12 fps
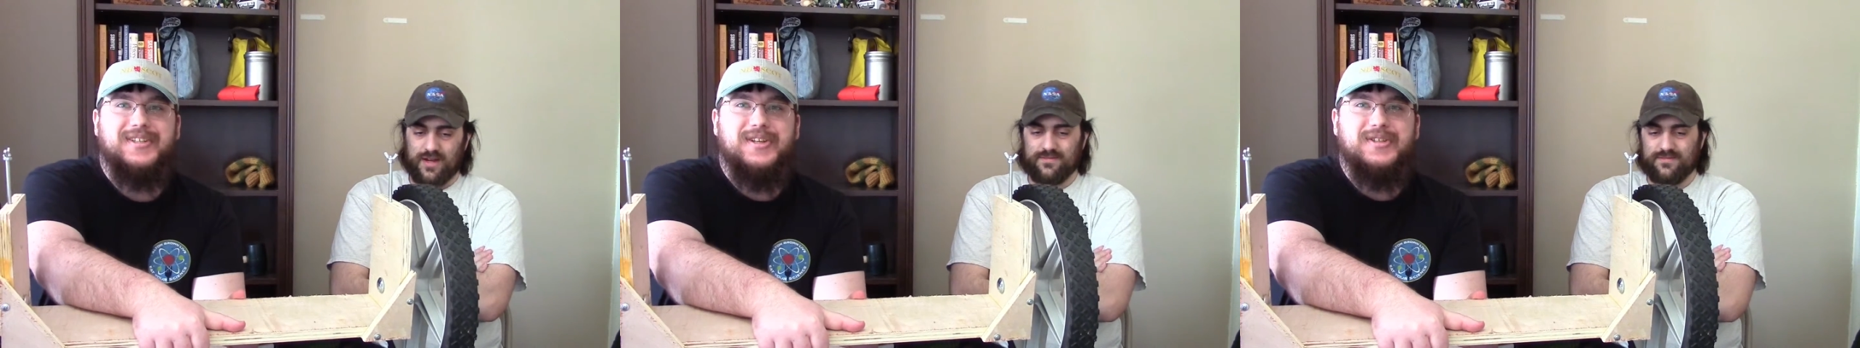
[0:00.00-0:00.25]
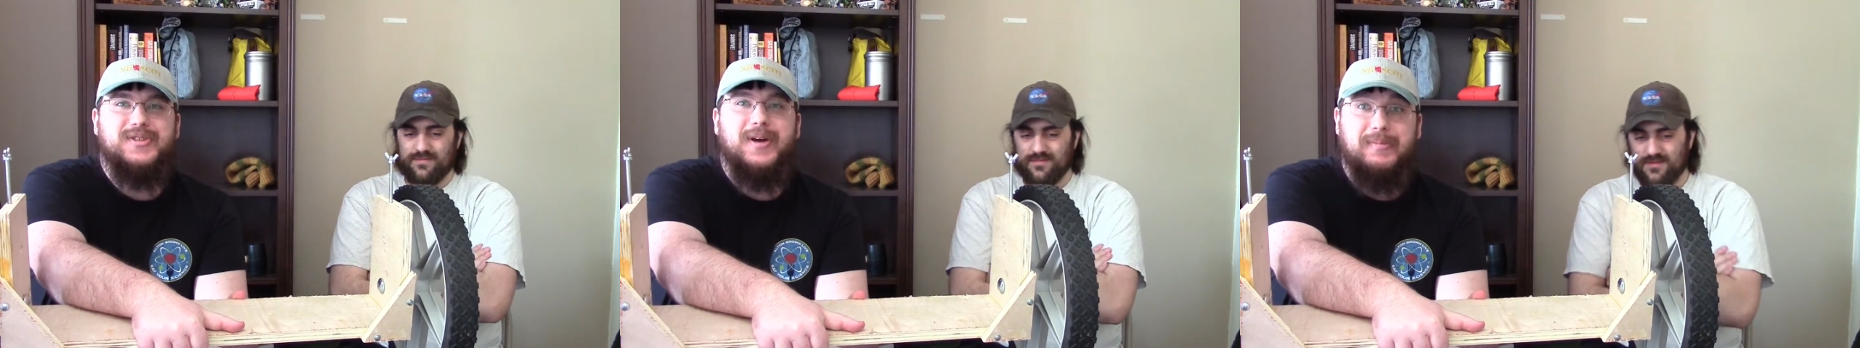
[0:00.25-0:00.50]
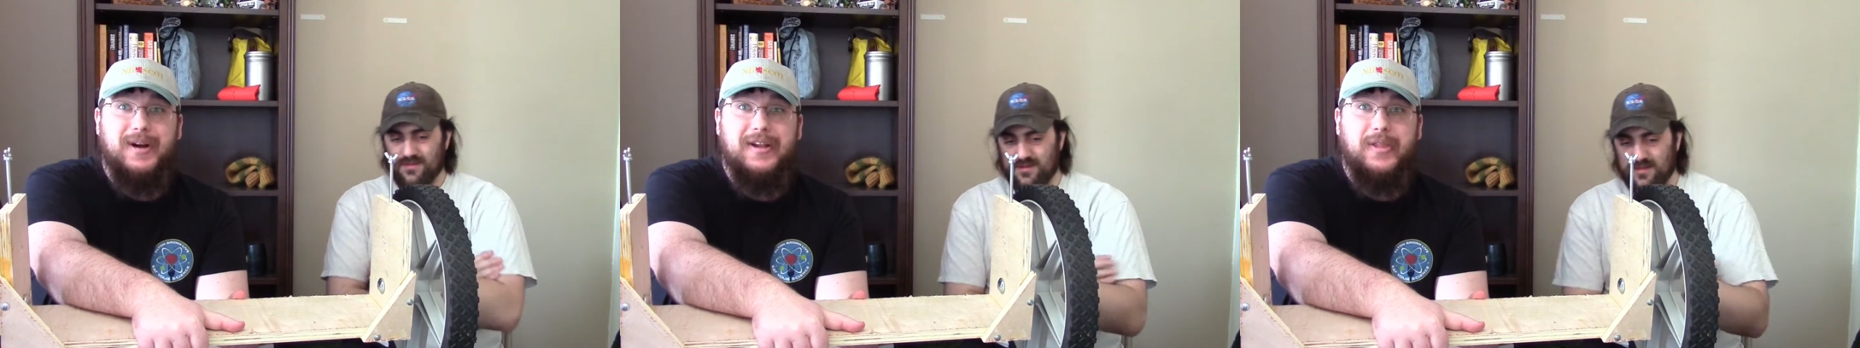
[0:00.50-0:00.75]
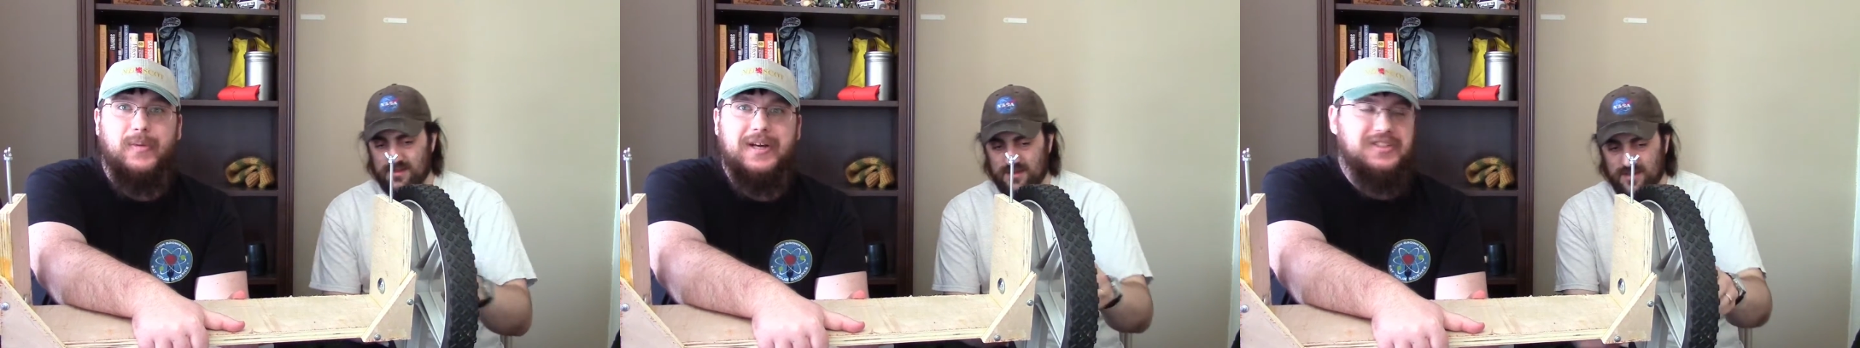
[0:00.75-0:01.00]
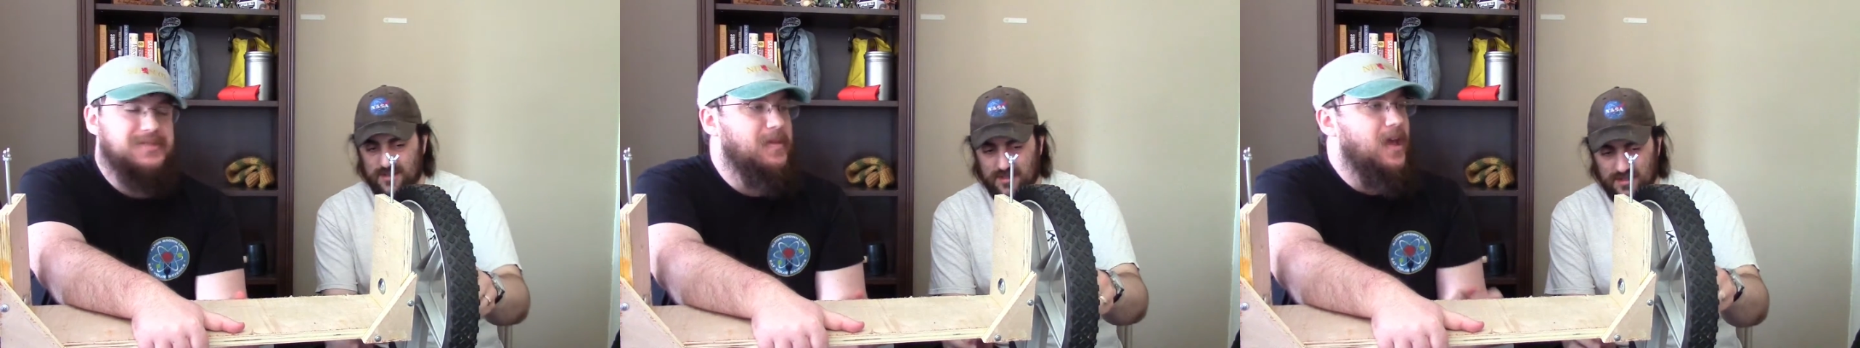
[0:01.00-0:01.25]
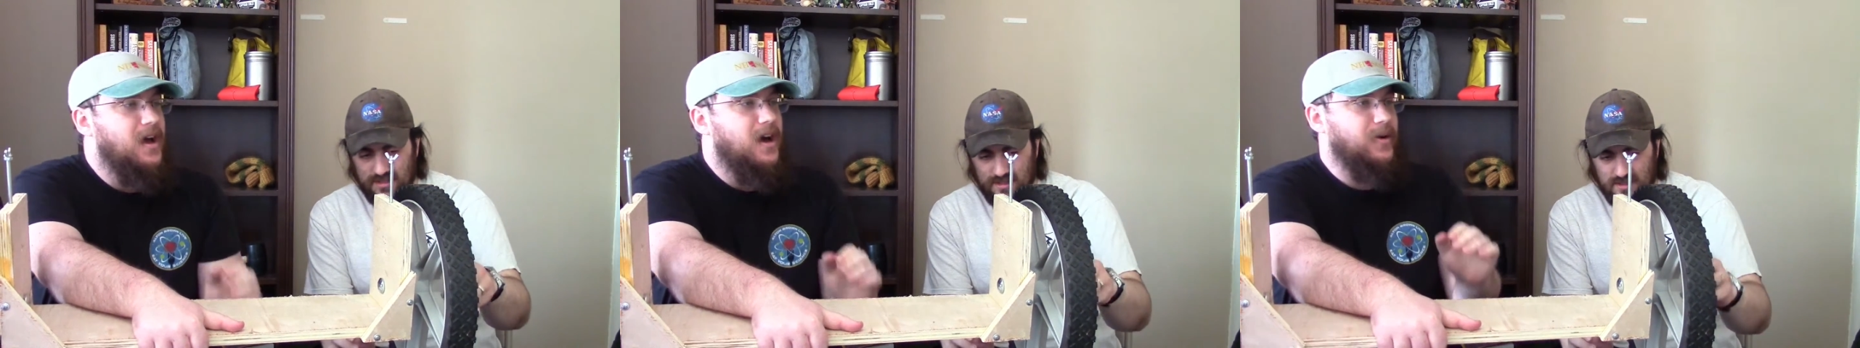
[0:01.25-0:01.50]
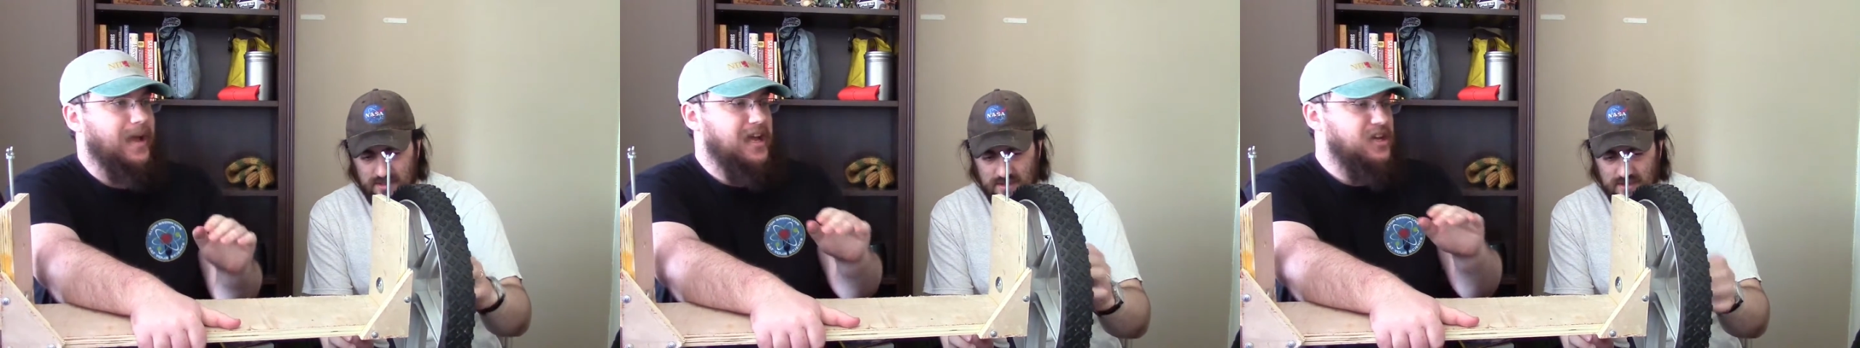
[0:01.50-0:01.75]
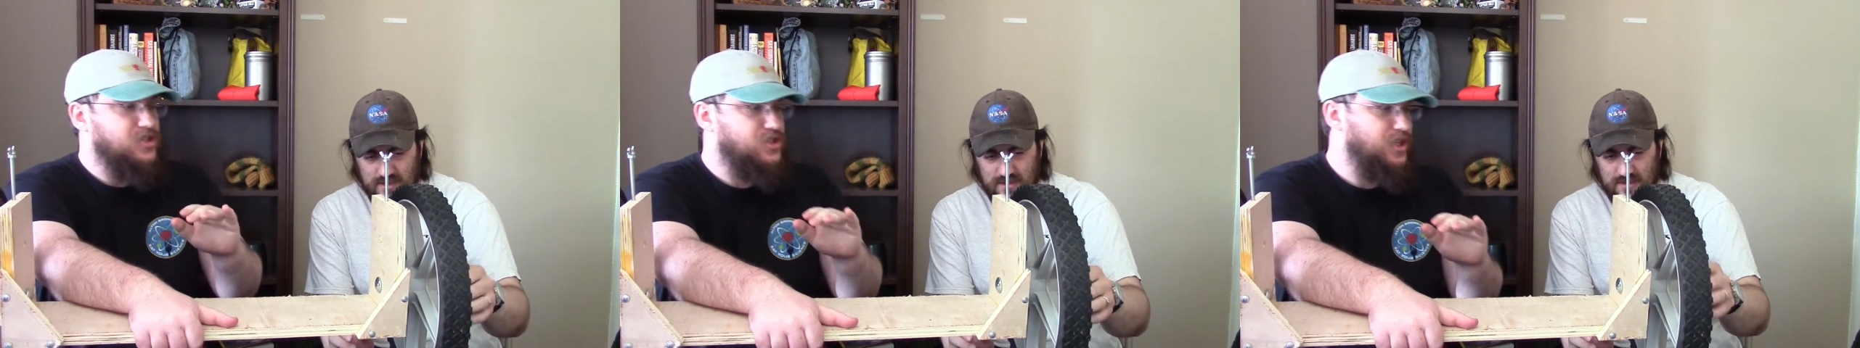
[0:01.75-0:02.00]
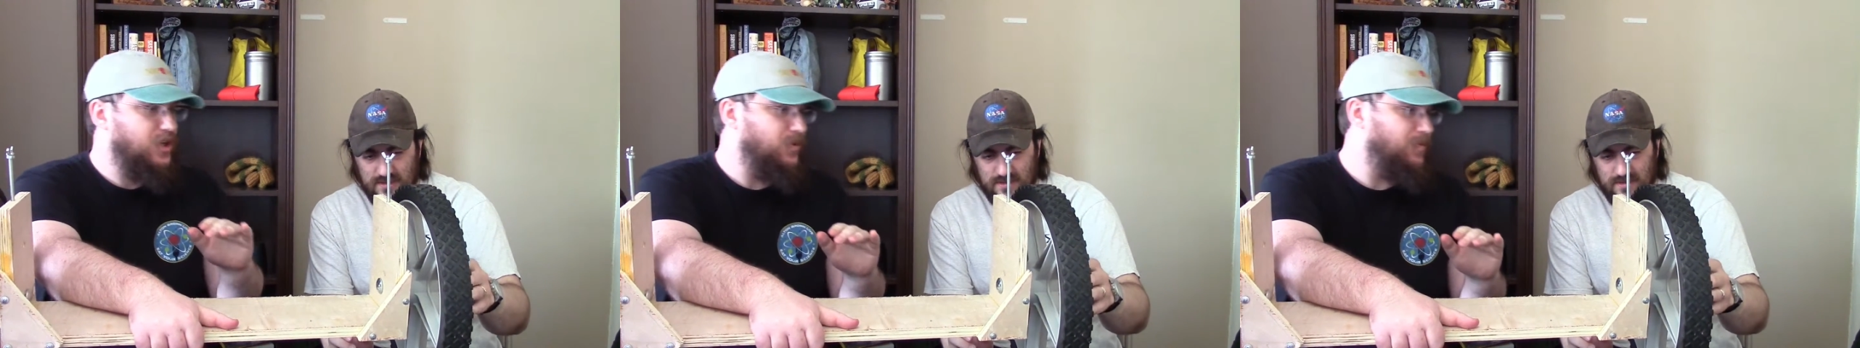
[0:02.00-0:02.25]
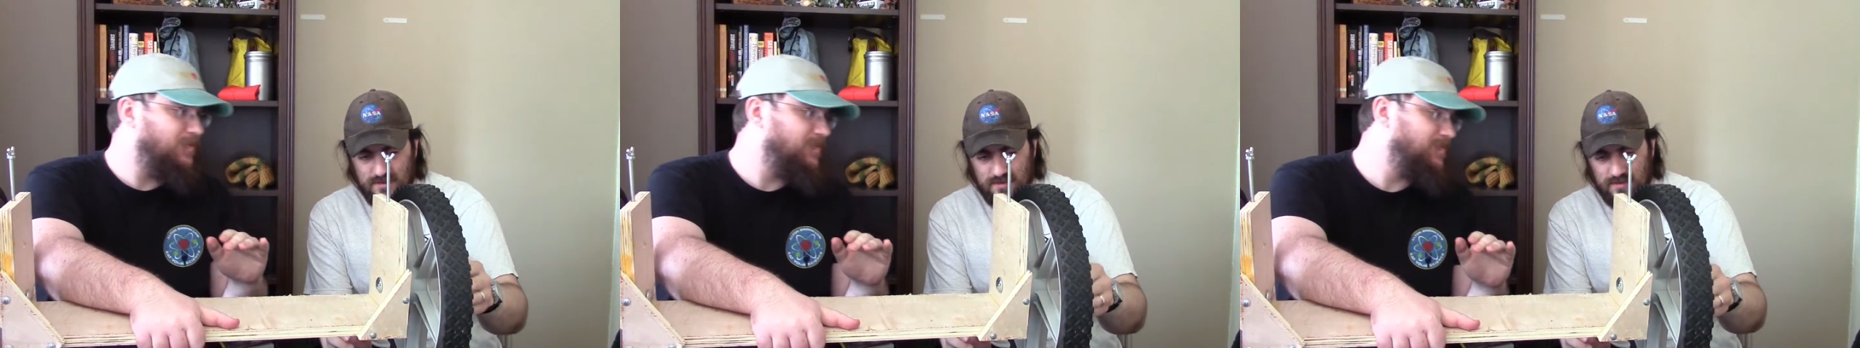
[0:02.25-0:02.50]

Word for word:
Speaker 1: So I brought out the wheels. Okay, so